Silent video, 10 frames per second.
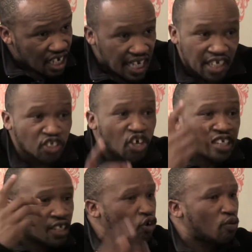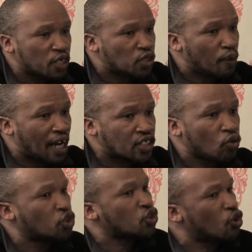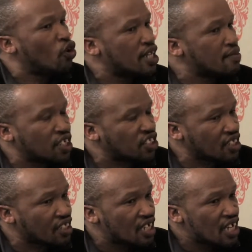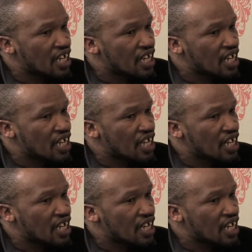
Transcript: It is not a Communist Party whose role and mission